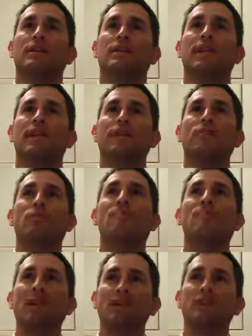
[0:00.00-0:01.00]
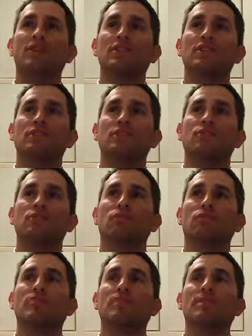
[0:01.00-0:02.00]
"And the rebellious
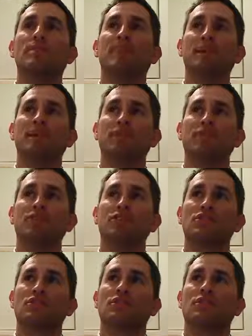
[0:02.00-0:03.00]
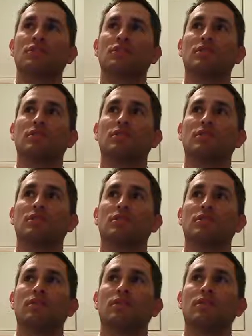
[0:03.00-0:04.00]
will be pierced
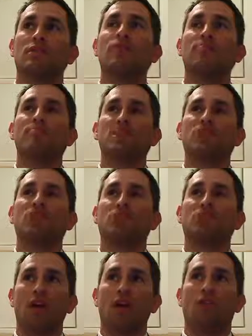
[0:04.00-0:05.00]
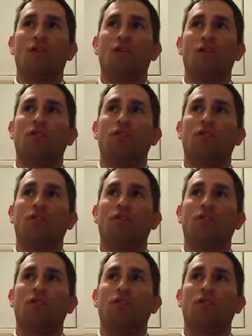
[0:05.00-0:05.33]
with much sorrow,